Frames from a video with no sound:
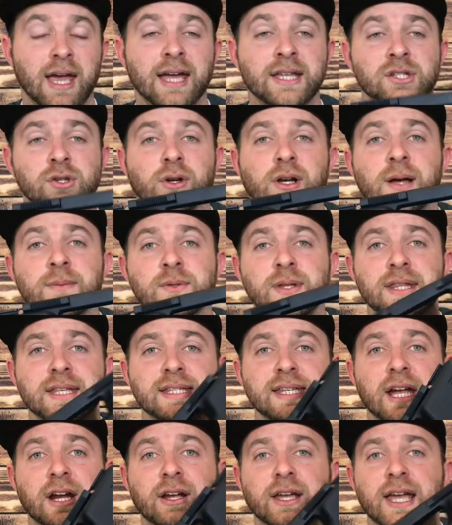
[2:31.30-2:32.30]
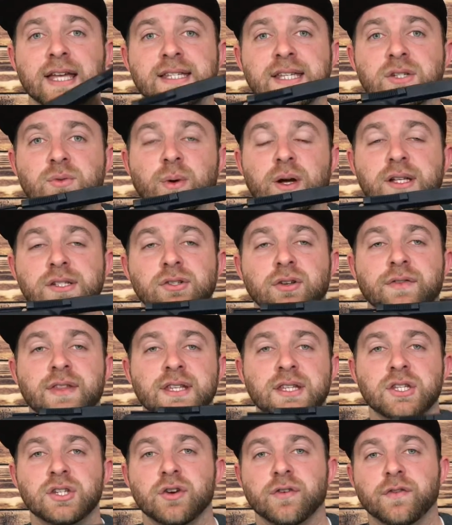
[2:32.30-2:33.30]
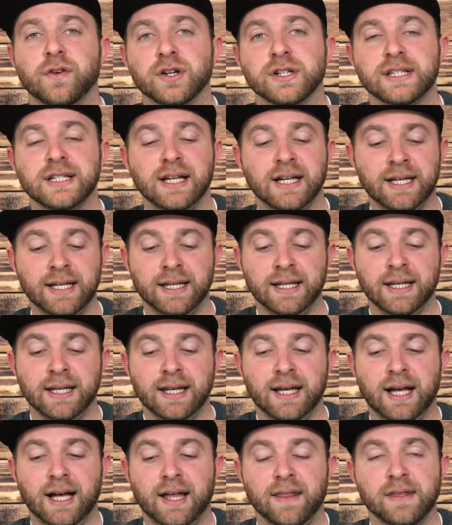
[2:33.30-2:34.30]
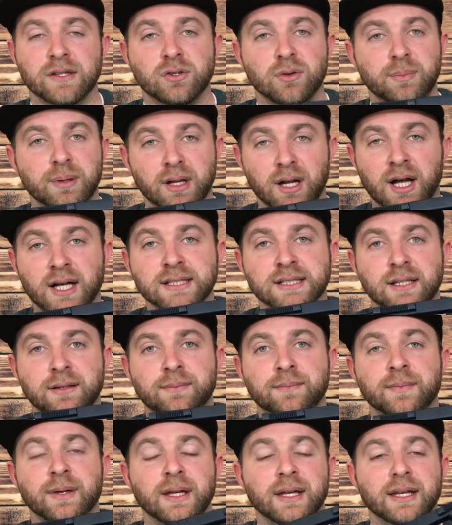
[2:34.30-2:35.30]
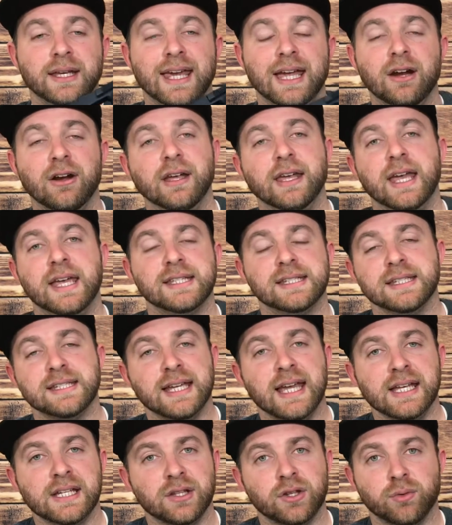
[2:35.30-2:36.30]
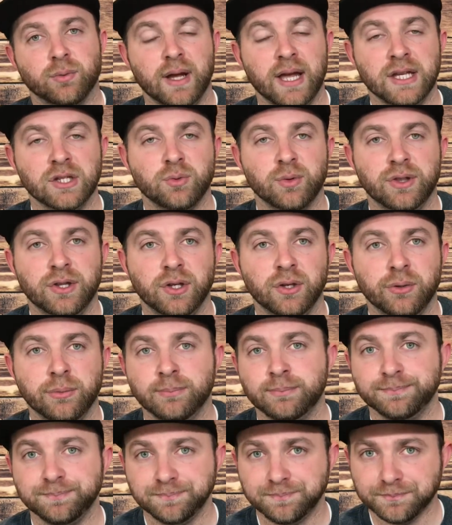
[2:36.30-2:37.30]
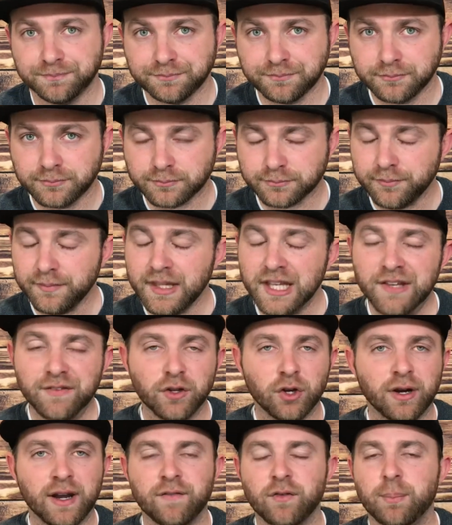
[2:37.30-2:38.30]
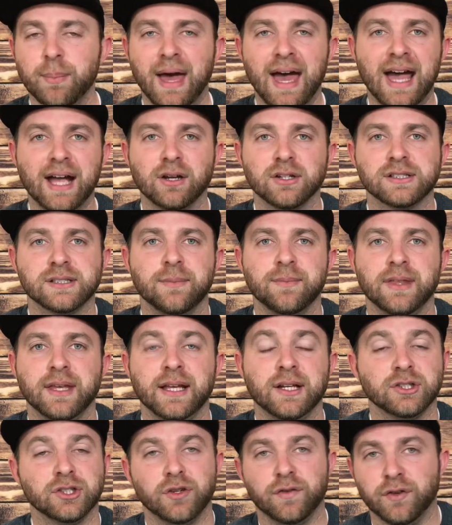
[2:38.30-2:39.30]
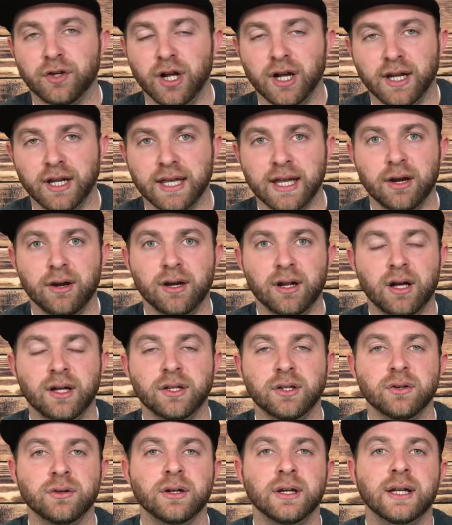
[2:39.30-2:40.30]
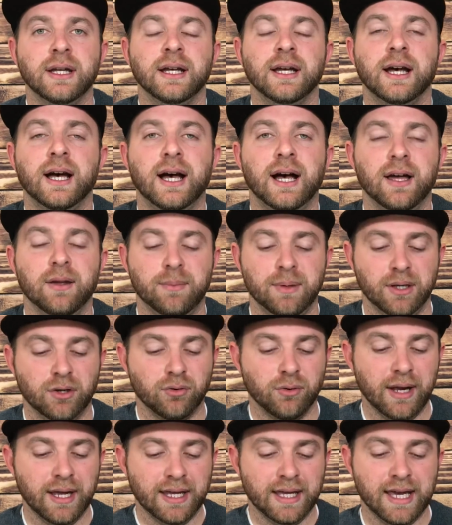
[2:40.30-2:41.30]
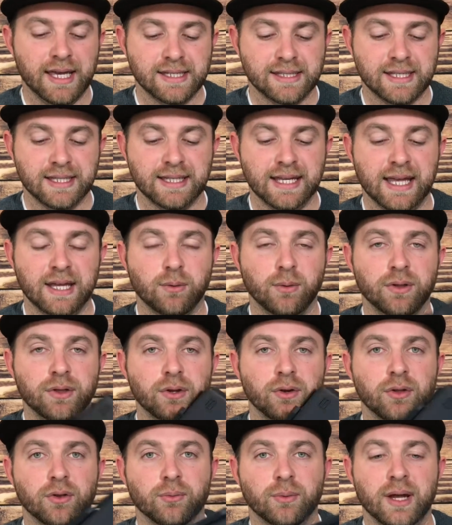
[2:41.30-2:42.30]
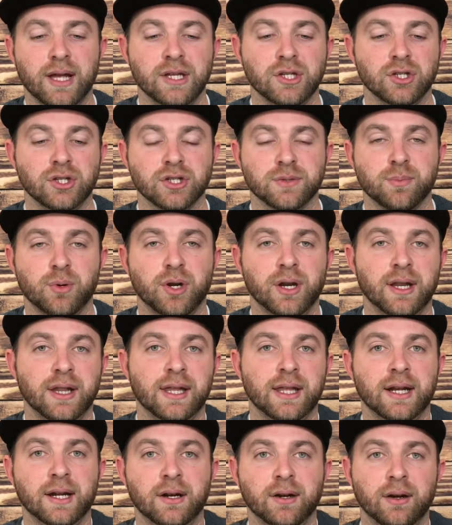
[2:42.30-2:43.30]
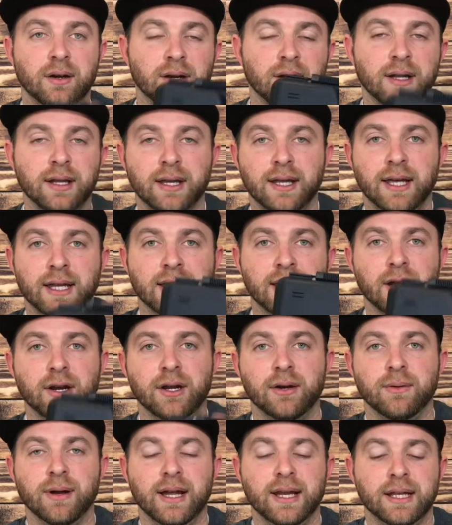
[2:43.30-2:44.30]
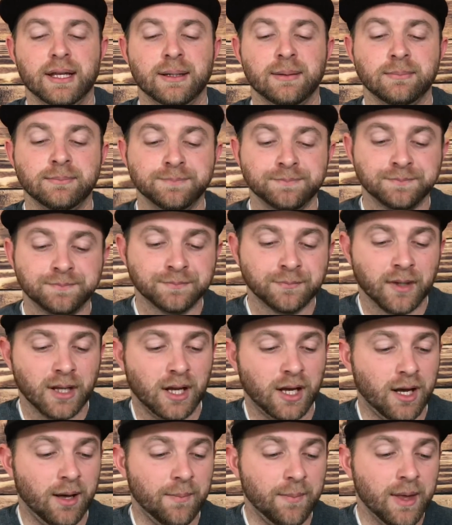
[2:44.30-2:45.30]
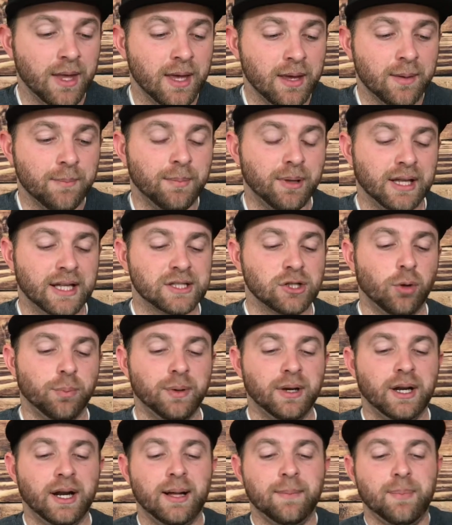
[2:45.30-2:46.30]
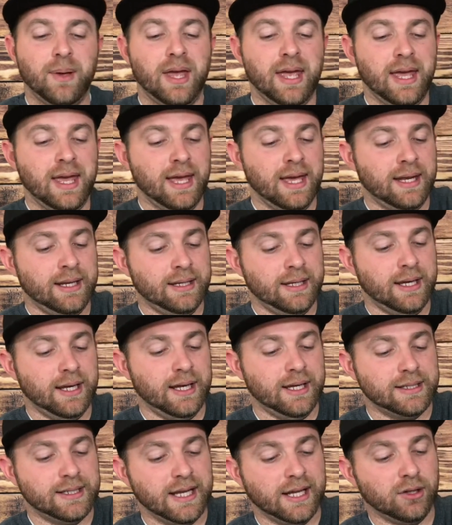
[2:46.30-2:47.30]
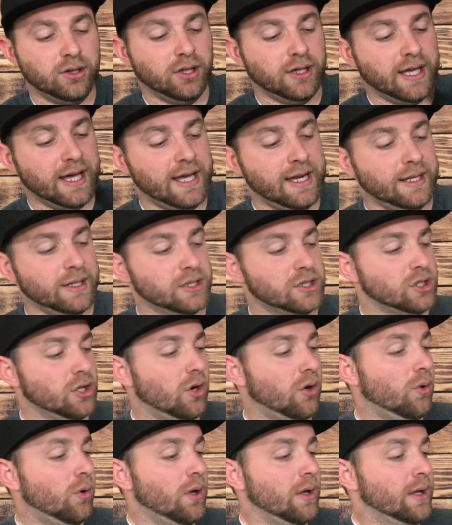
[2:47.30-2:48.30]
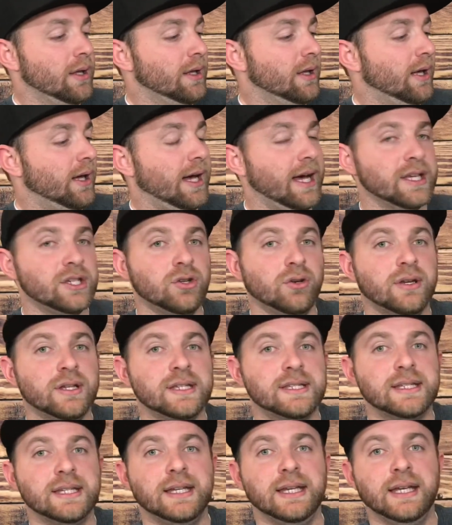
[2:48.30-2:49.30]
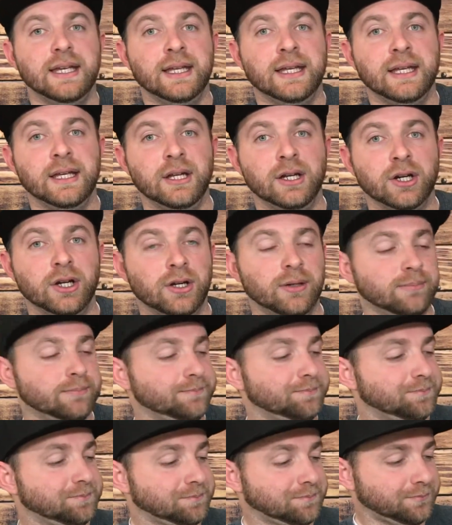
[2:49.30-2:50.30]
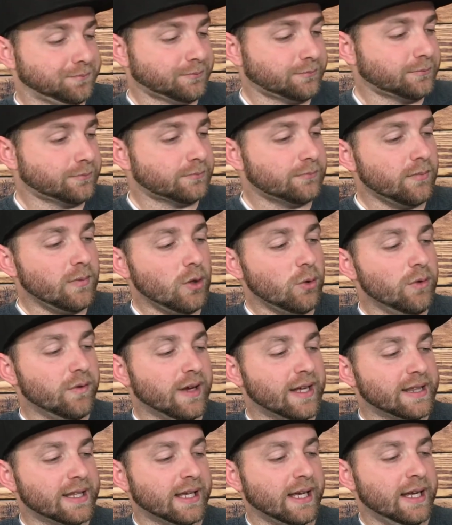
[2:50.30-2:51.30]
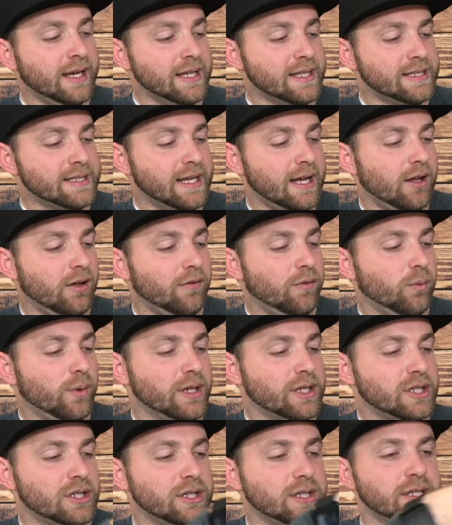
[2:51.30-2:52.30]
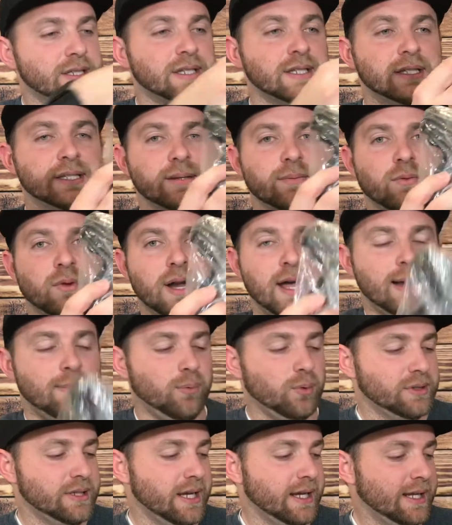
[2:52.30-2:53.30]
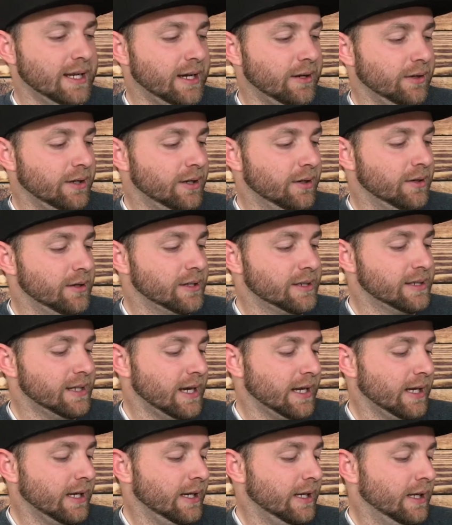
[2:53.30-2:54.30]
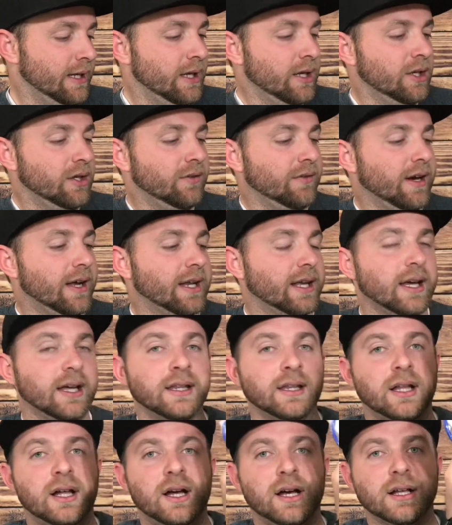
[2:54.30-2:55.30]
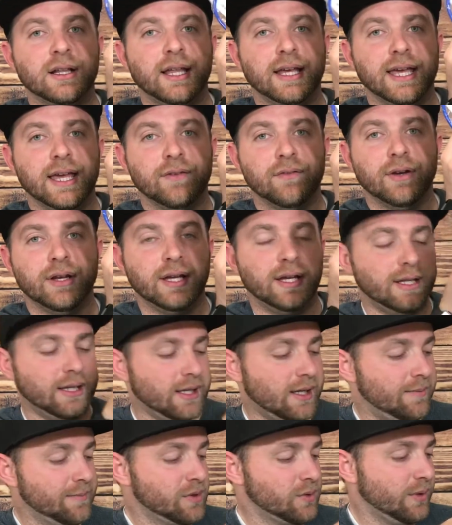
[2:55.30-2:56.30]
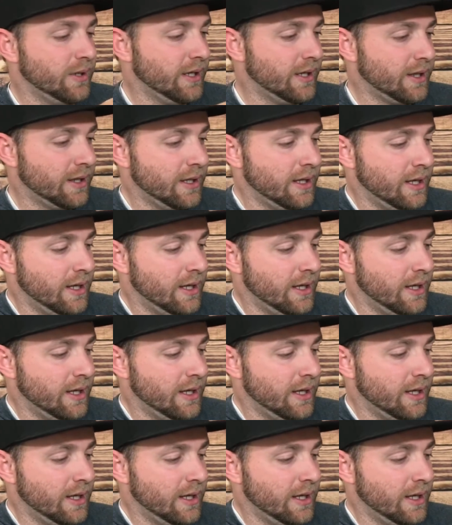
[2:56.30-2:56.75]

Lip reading: it comes with this carry case as well. So if this is your first gun, this would be an awesome carry case to take to the range with you. If you don't have a bag or something else, or if you're not gonna carry it on you, it'd be a great case to take with you to the range. You can just put it in there and carry it right in. But let's open it up and take a look at it. So as you can see in here, we've got the gun itself, which is in some wrap. We'll take it out here in a second. You've got a gun lock, like every gun comes with.